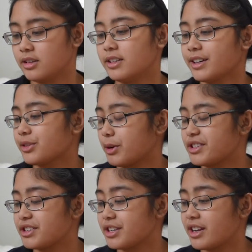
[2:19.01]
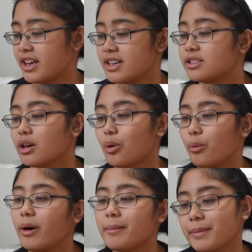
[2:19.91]
Next question is,
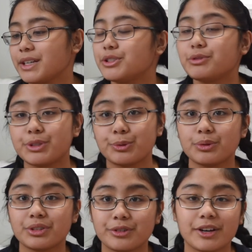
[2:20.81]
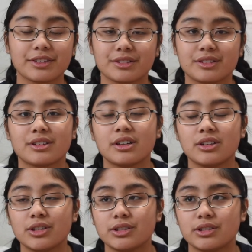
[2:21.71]
what made you choose Drexel?
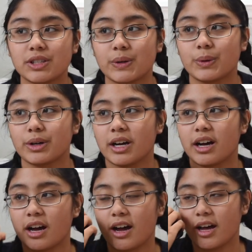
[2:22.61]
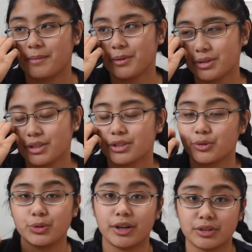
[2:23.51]
So I mostly
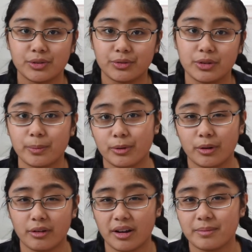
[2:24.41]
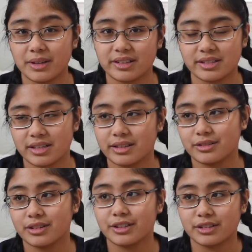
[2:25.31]
chose Drexel for the program because it
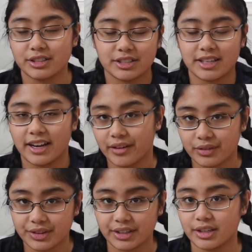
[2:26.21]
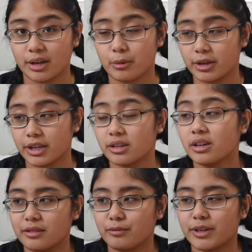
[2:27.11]
it just had everything that I wanted.
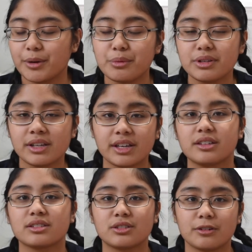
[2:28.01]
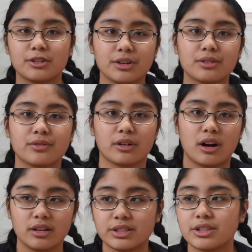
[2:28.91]
When I was like searching for
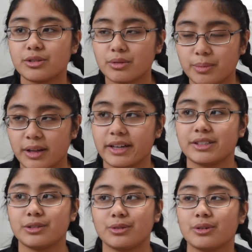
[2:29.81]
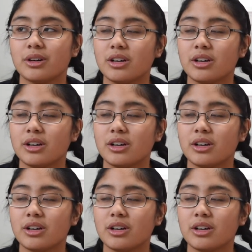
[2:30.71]
colleges to apply to,